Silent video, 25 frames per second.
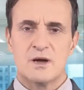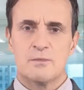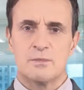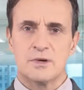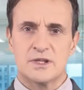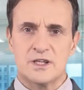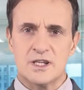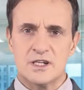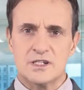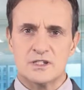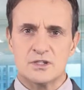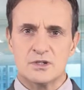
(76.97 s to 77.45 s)

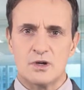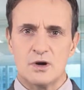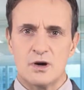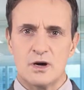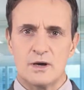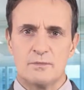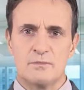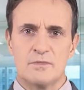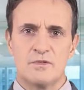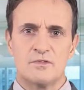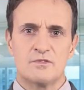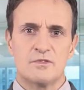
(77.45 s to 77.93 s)
but this
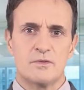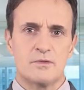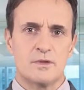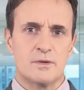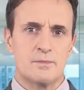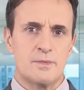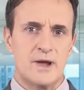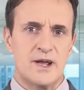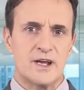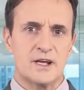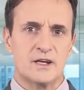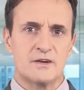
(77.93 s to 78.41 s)
time from the
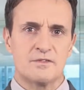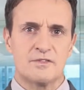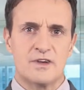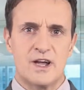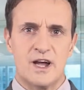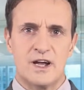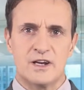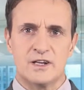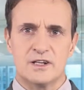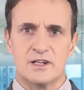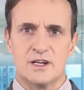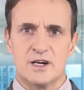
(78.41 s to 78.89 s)
Bank of
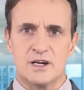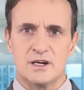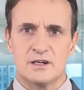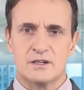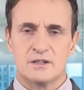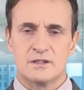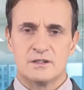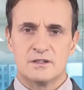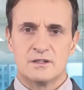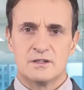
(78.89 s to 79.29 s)
Canada.